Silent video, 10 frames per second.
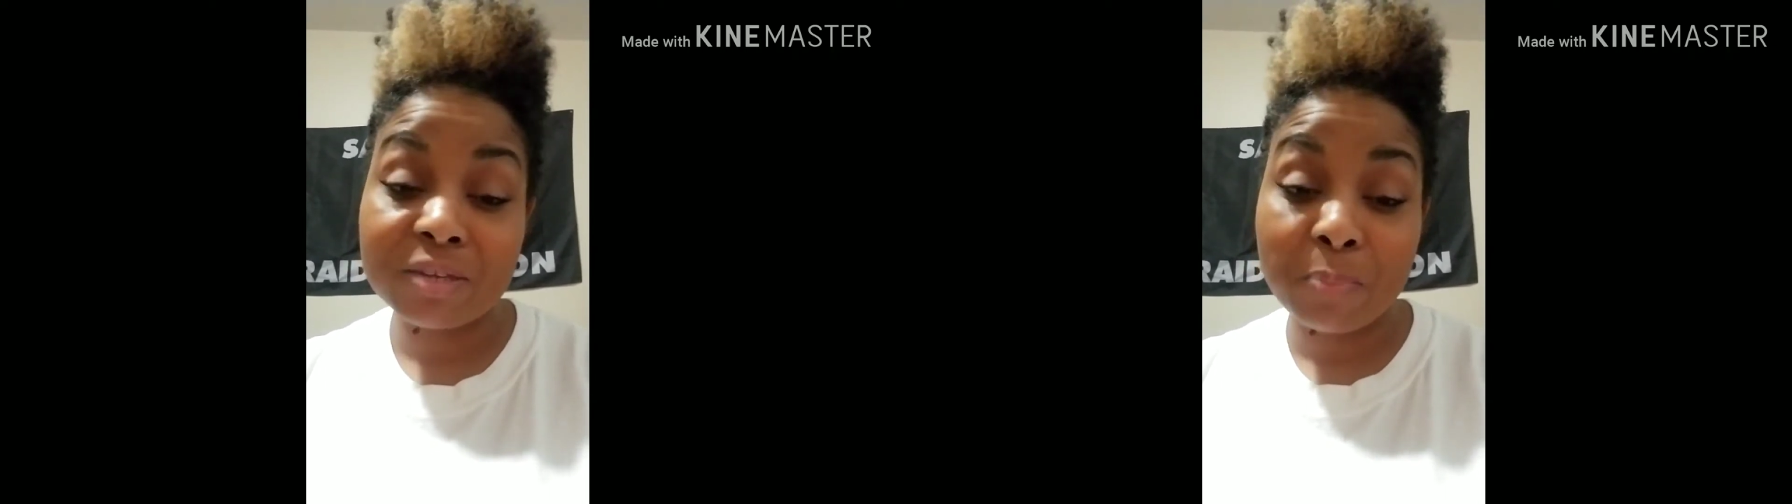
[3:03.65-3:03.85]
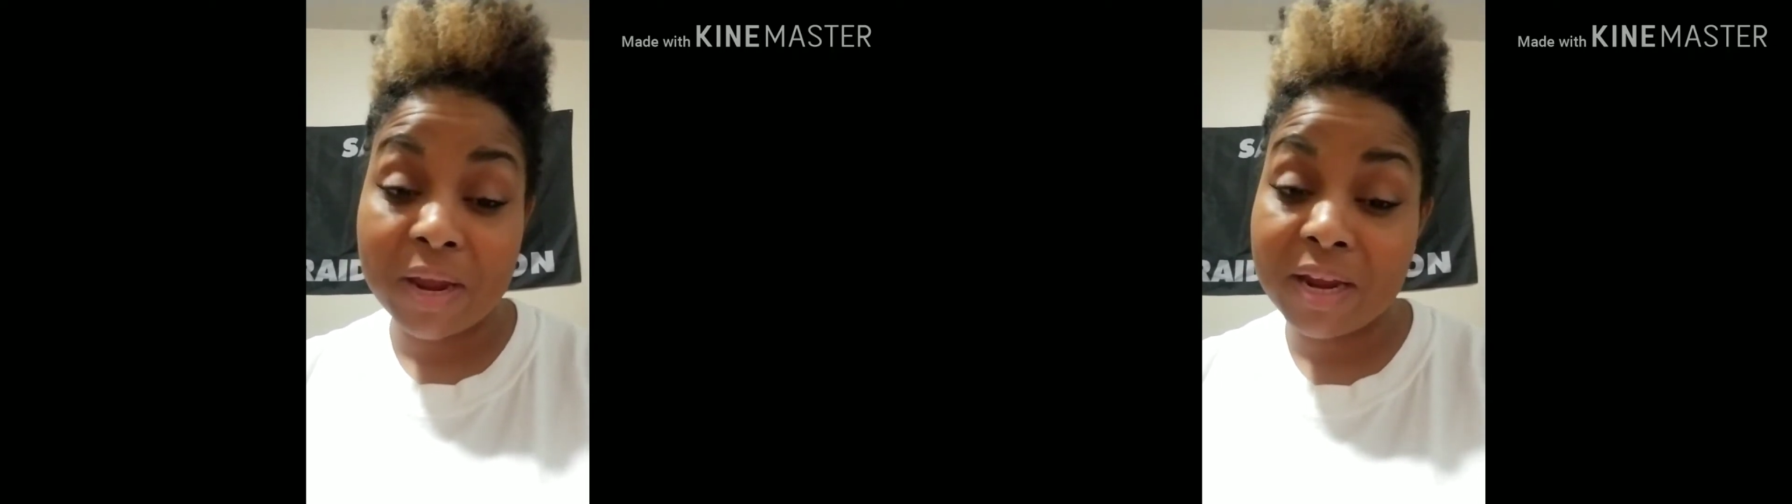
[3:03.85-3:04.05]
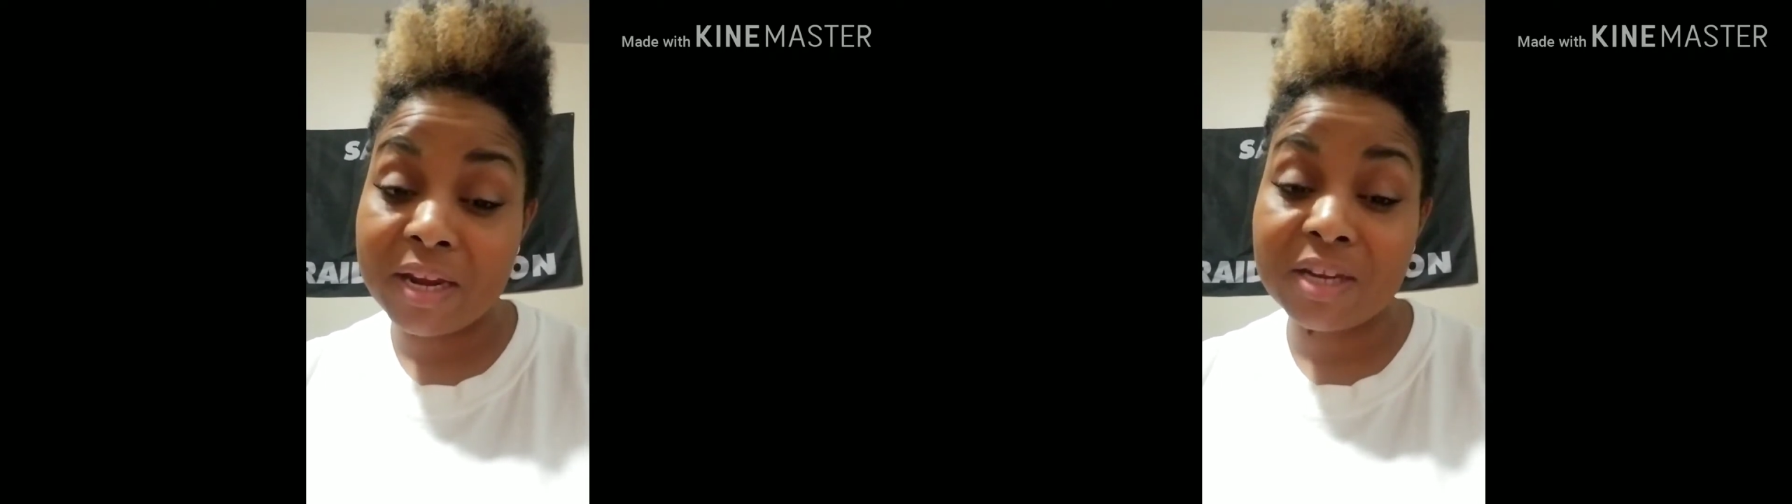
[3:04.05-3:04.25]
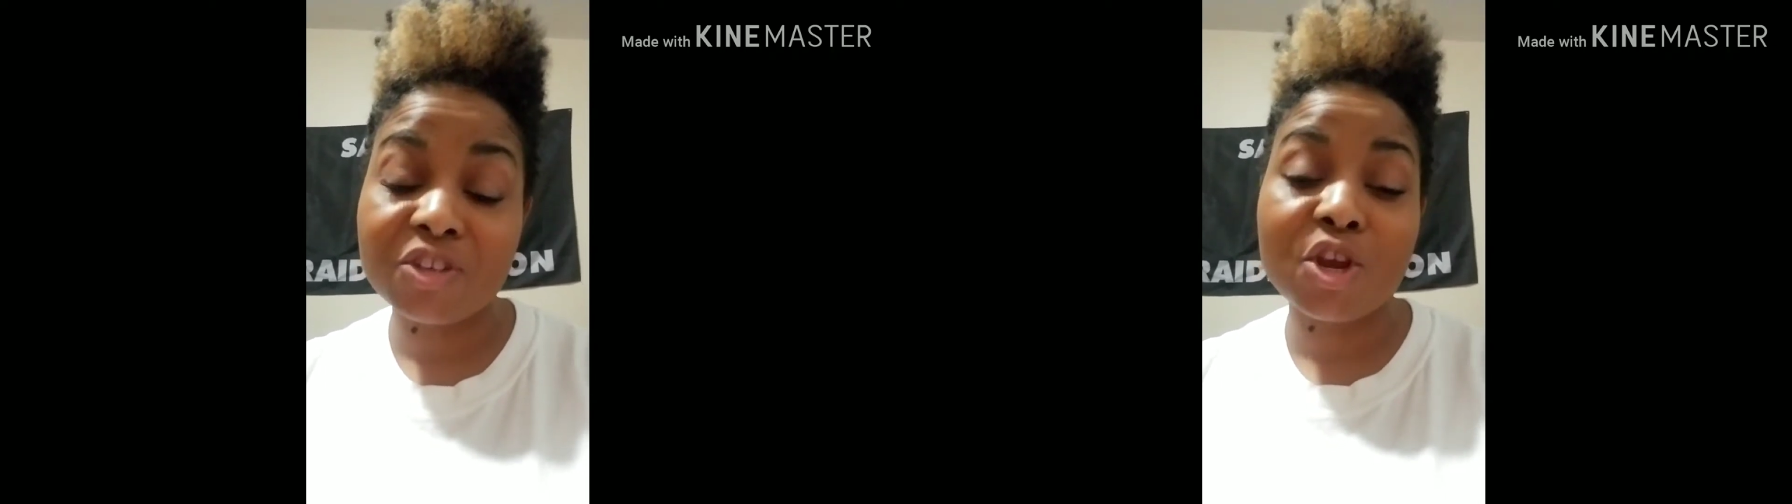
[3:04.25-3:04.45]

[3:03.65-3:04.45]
page